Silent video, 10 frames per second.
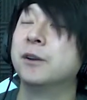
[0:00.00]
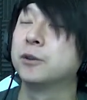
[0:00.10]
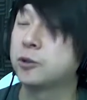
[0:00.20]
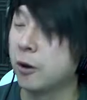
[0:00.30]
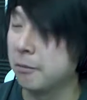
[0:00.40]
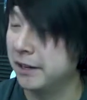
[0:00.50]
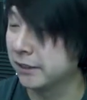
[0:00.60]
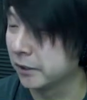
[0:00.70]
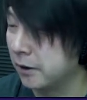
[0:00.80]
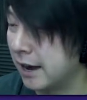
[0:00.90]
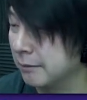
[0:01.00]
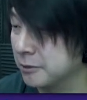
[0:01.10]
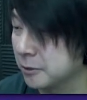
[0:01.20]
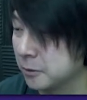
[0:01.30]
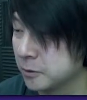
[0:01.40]
There's so many little
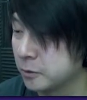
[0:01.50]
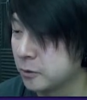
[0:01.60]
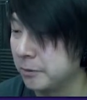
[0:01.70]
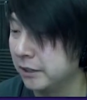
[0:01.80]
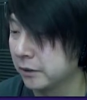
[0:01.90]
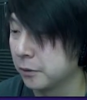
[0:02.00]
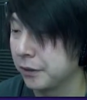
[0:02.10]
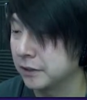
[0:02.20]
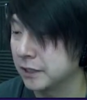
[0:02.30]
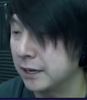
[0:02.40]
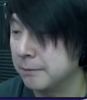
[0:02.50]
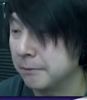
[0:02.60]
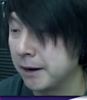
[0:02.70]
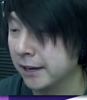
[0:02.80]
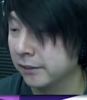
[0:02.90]
obstacles. There's so many little things to keep
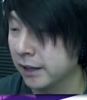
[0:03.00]
in mind.